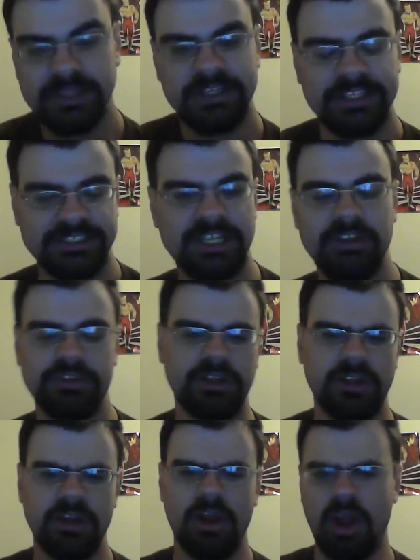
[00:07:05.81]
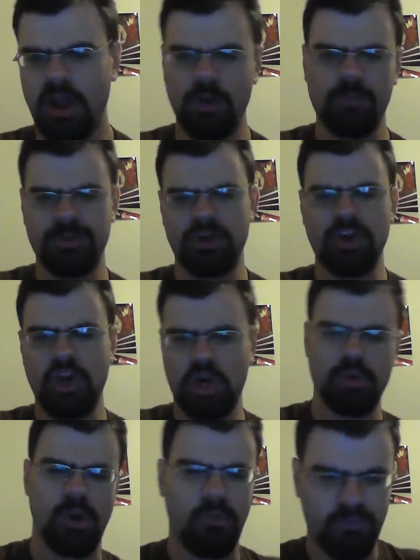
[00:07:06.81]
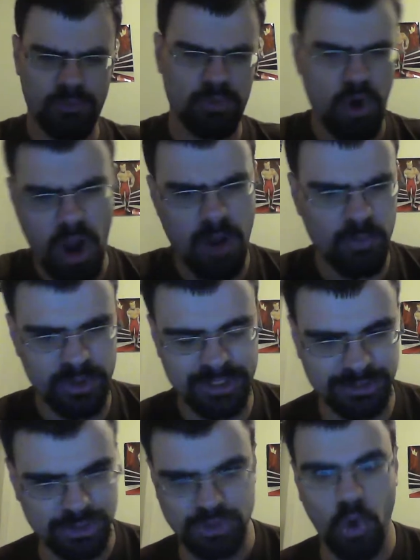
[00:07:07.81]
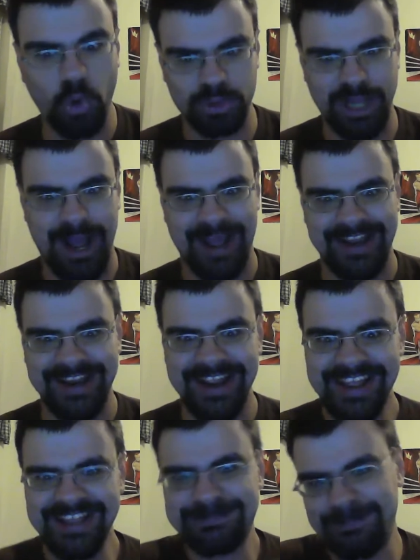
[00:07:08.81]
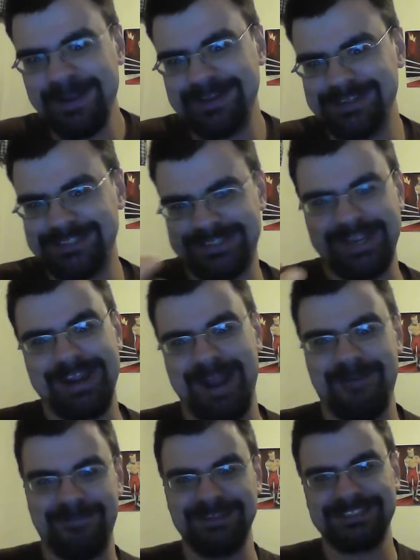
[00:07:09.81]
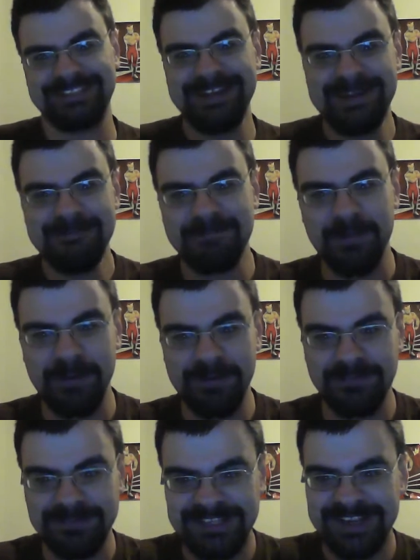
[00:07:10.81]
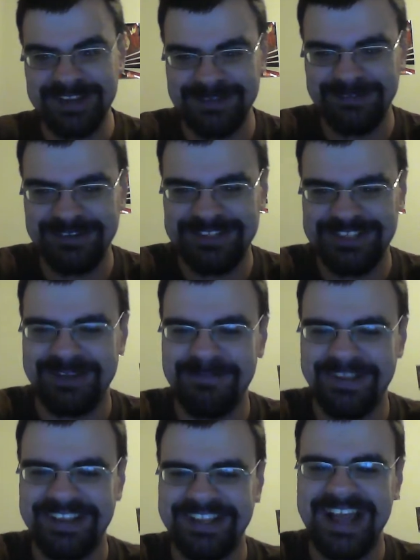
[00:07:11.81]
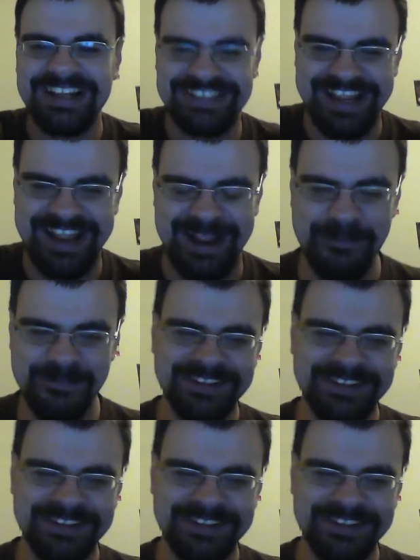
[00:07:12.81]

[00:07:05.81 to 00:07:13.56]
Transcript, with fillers: because now they're like, I'll be a hero for Cromwell. This is old guy. He's beating the shit out of this the one from second division. I'm like, God damn.